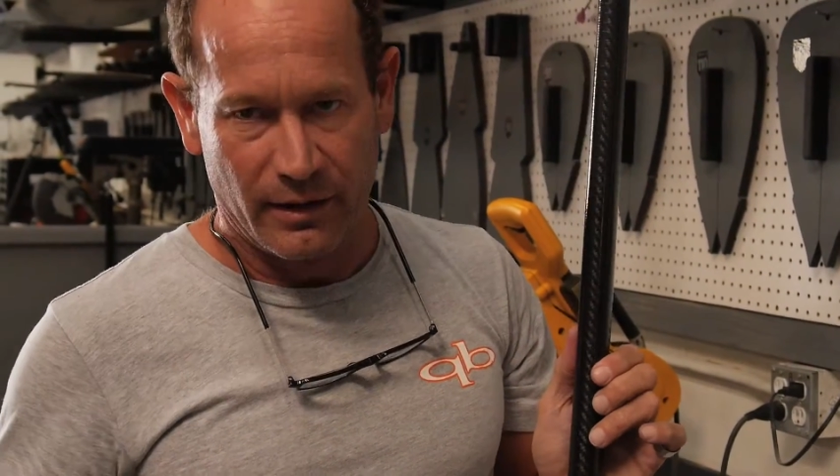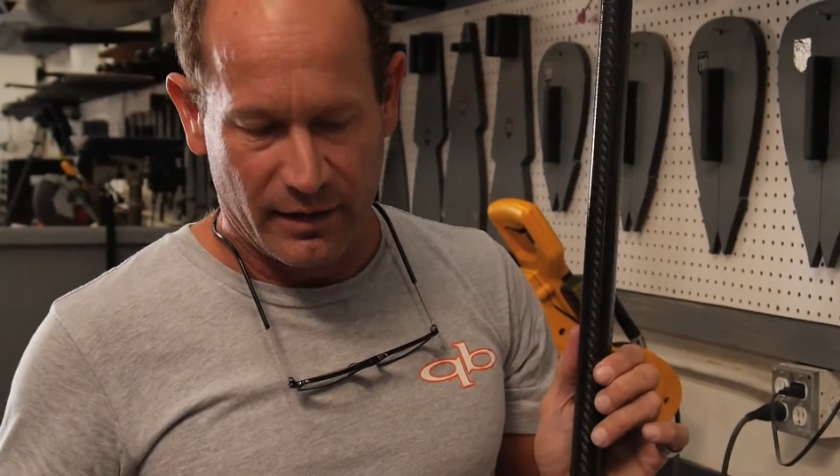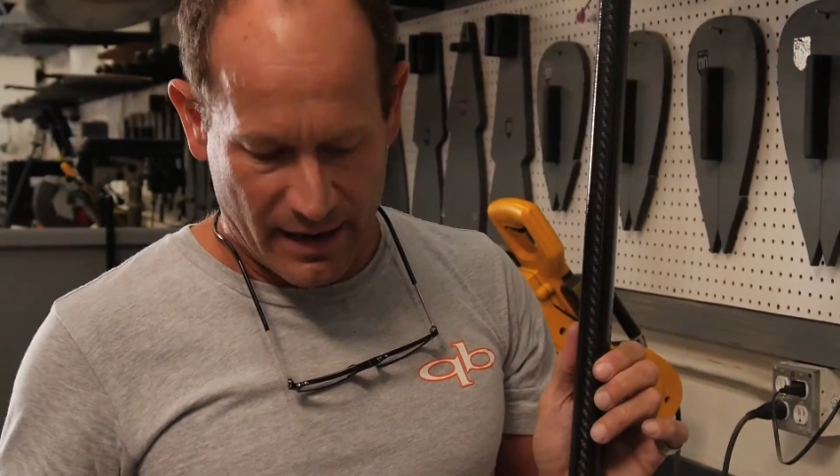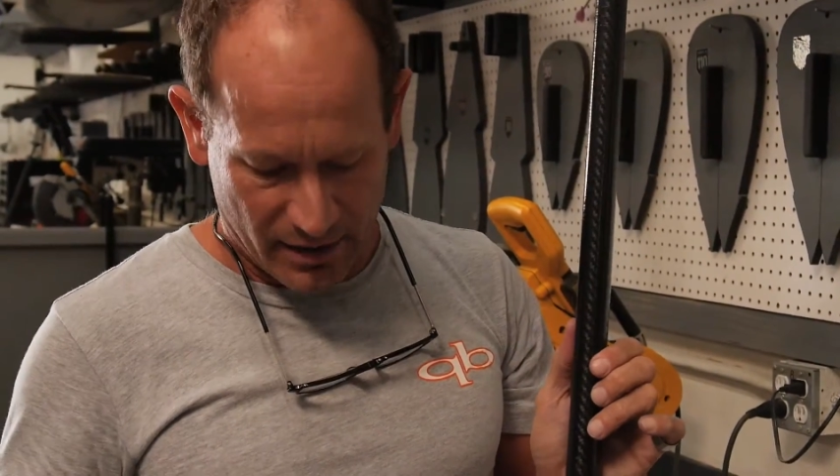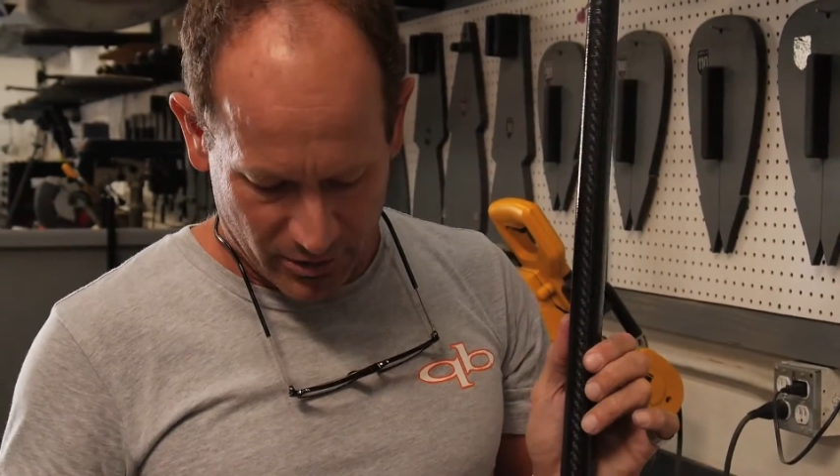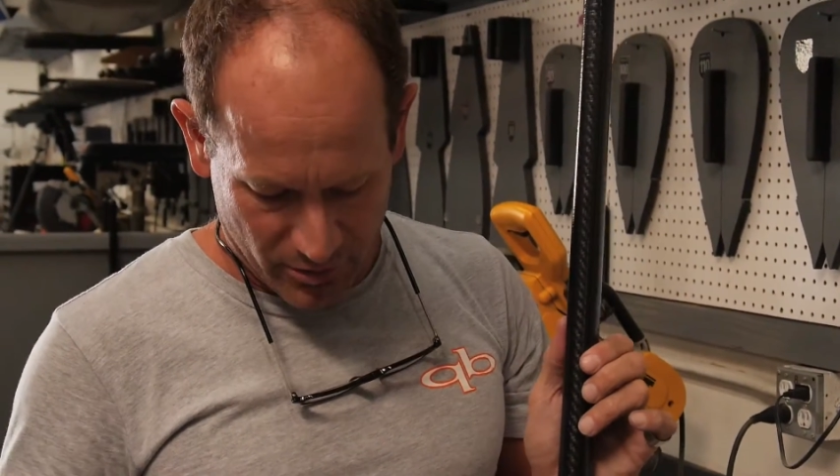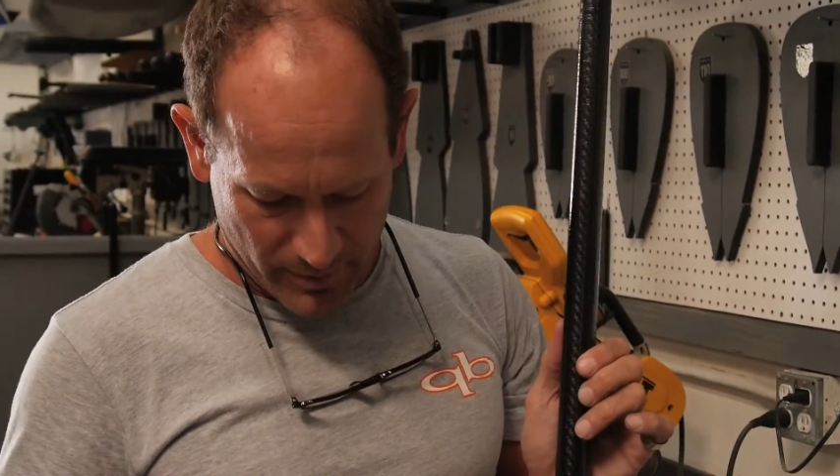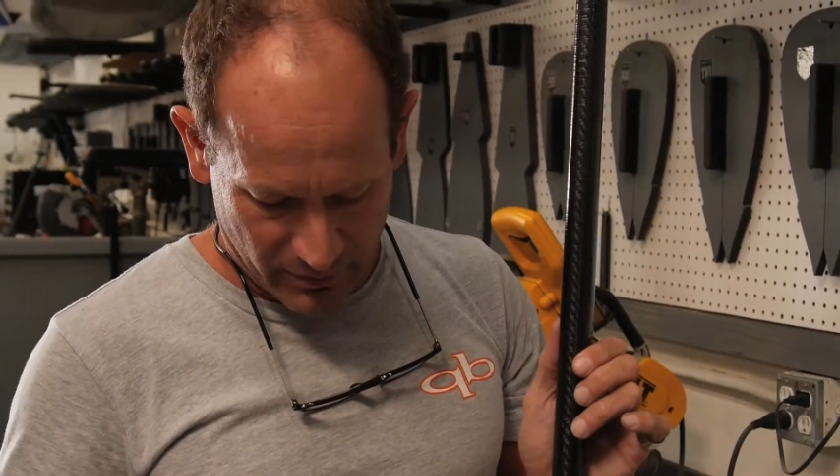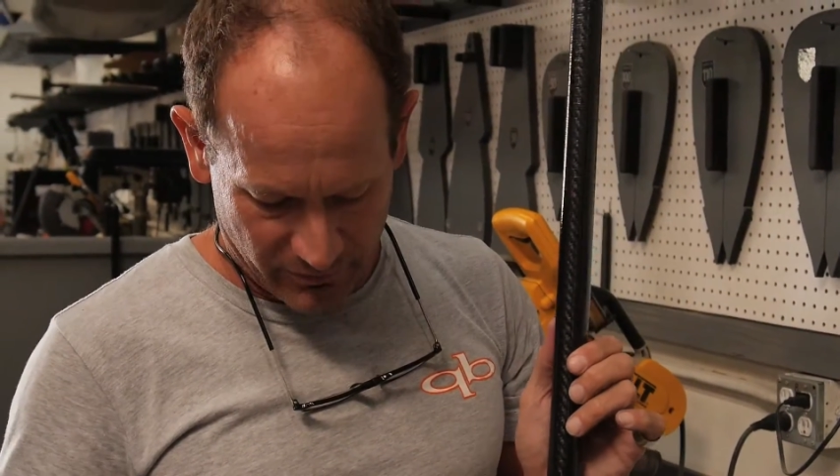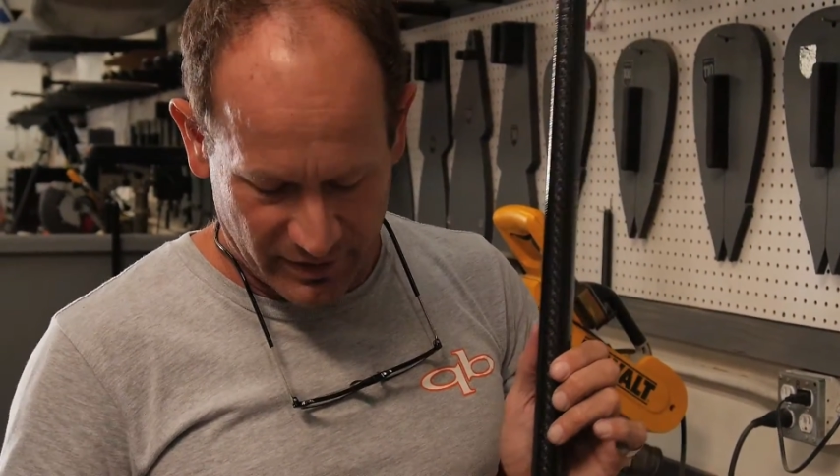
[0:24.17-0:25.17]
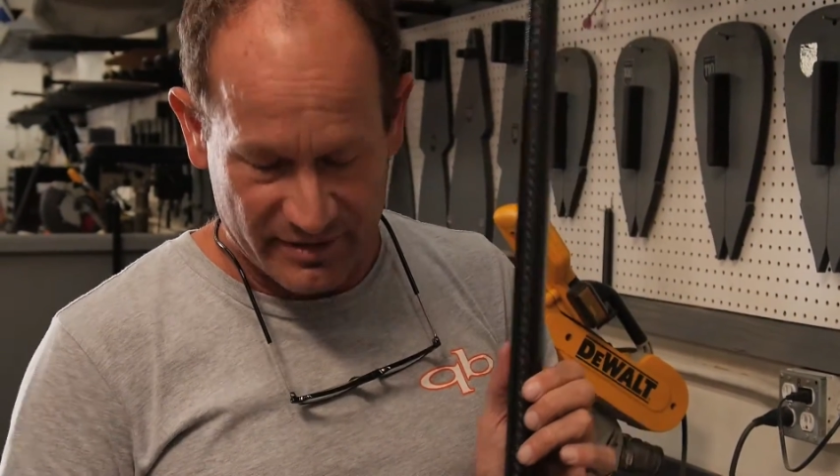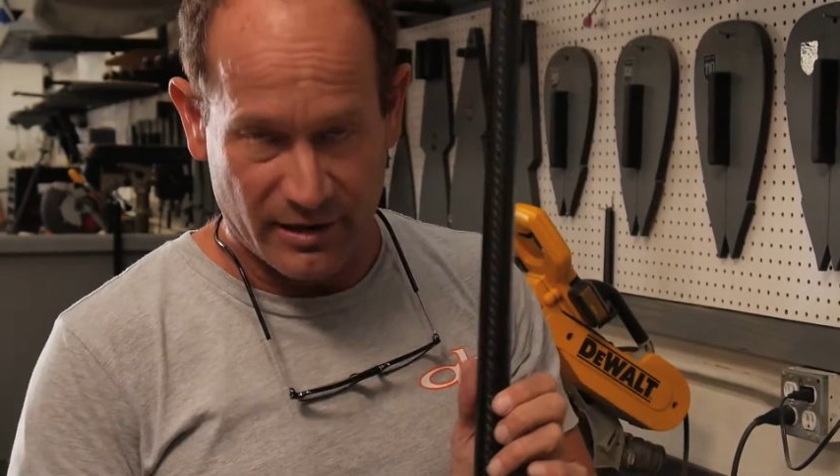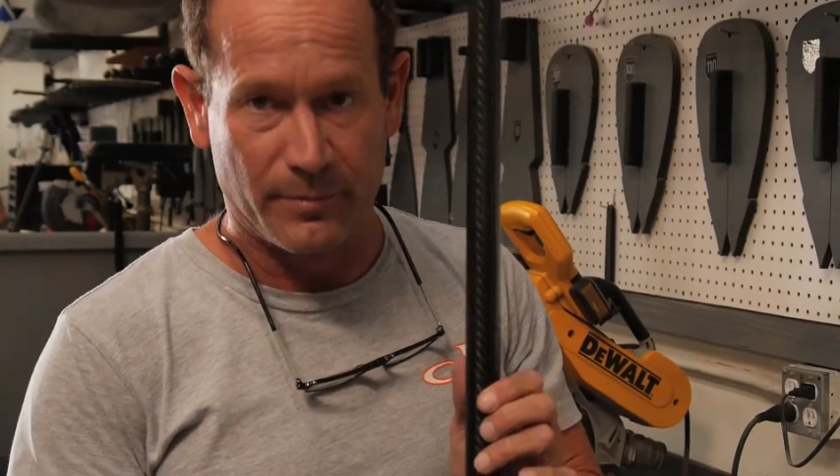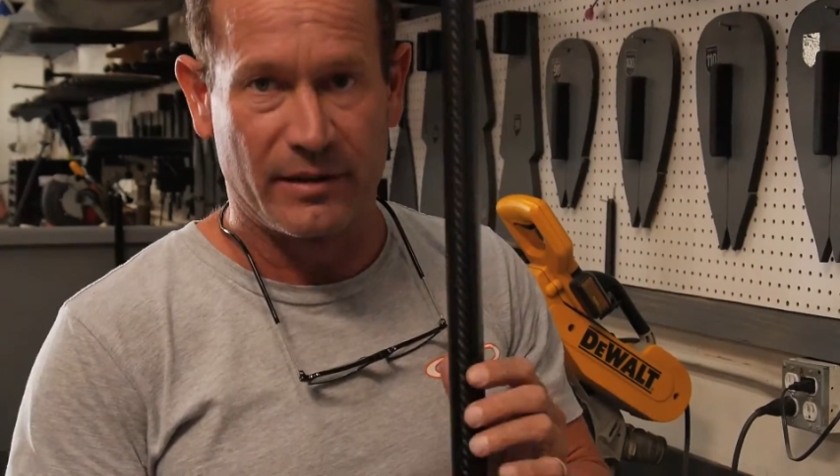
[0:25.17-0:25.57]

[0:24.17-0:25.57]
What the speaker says: and how to go about fixing it.